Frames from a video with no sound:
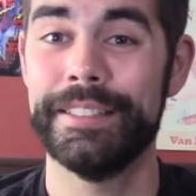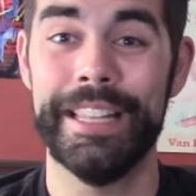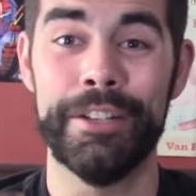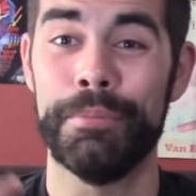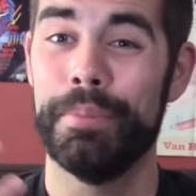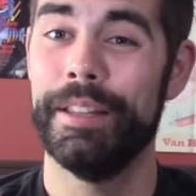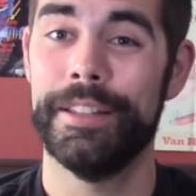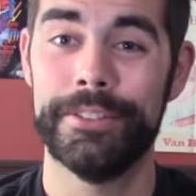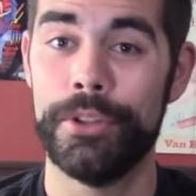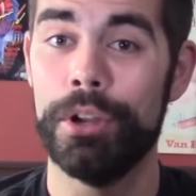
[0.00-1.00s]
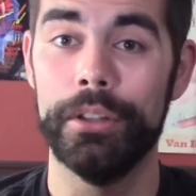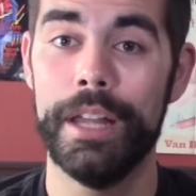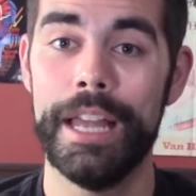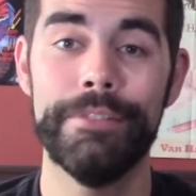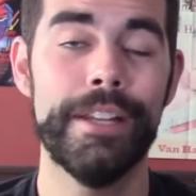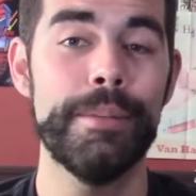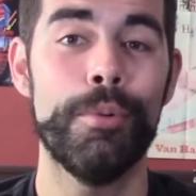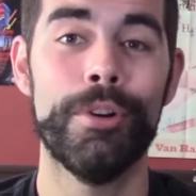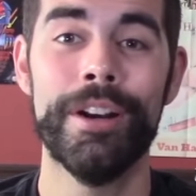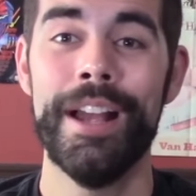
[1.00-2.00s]
They don't play the song live
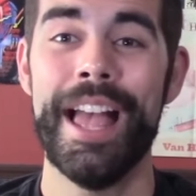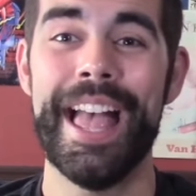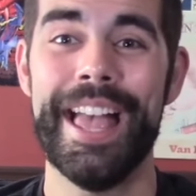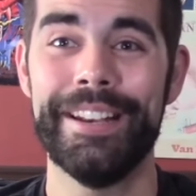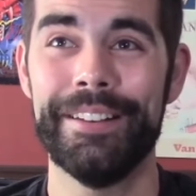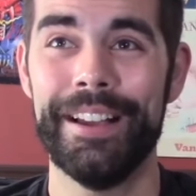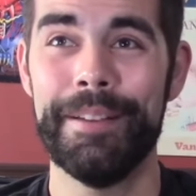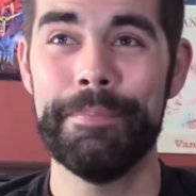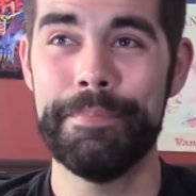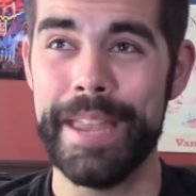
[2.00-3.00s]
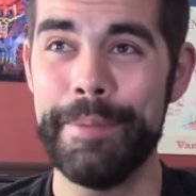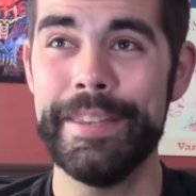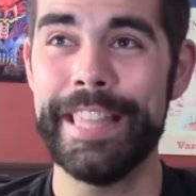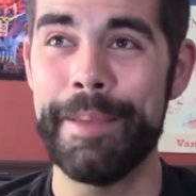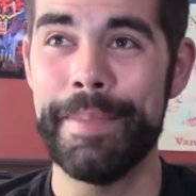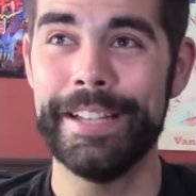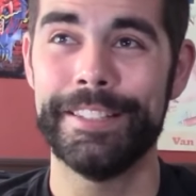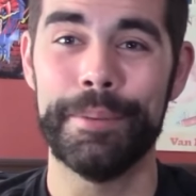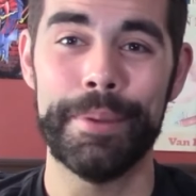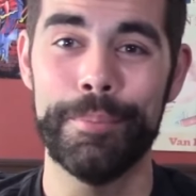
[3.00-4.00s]
anymore, and maybe that makes
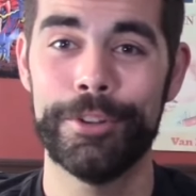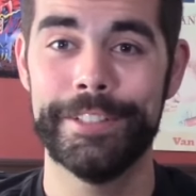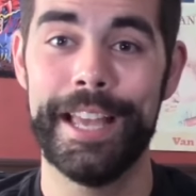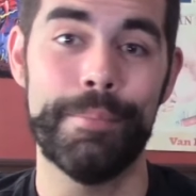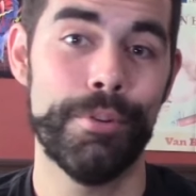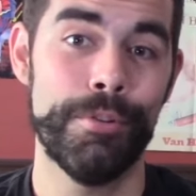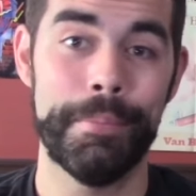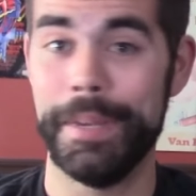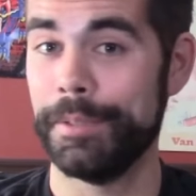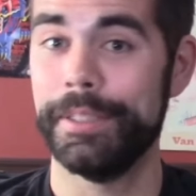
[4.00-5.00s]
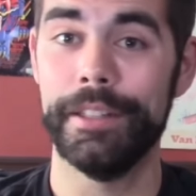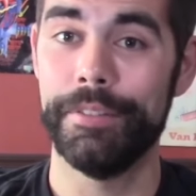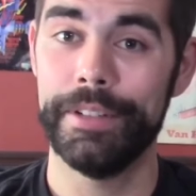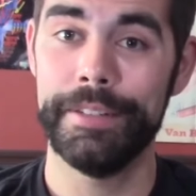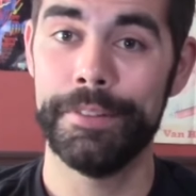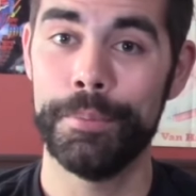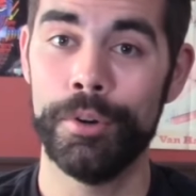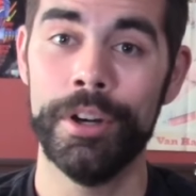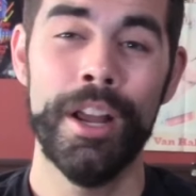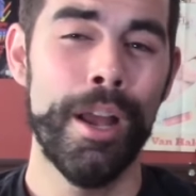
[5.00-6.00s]
it a bit more taboo and makes me love it even
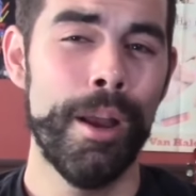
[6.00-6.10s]
more.